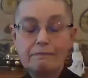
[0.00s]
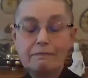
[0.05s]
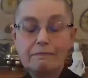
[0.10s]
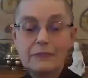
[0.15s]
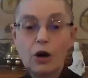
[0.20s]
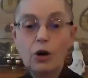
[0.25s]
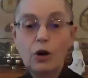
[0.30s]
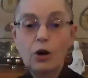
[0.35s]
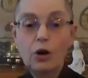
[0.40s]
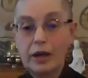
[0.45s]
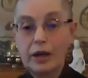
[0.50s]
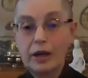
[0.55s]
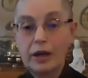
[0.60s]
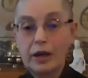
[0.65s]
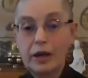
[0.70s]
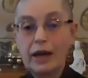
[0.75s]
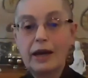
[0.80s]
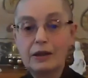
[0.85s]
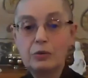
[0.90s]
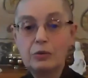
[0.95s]

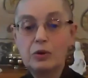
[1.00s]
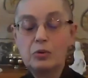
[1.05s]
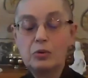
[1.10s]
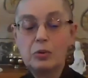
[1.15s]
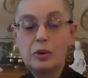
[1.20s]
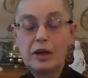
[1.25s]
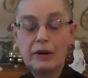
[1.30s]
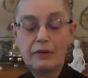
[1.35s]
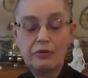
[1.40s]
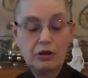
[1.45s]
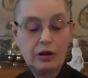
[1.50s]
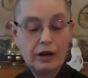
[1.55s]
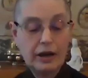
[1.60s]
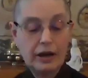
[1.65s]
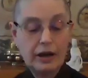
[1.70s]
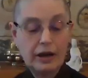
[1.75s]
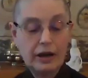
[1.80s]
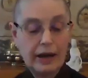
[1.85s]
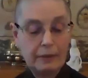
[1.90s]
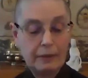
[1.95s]
okay with whatever
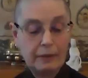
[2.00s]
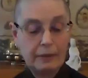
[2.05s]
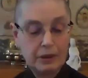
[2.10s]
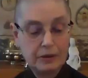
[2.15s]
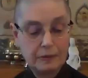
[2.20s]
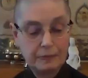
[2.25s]
happened.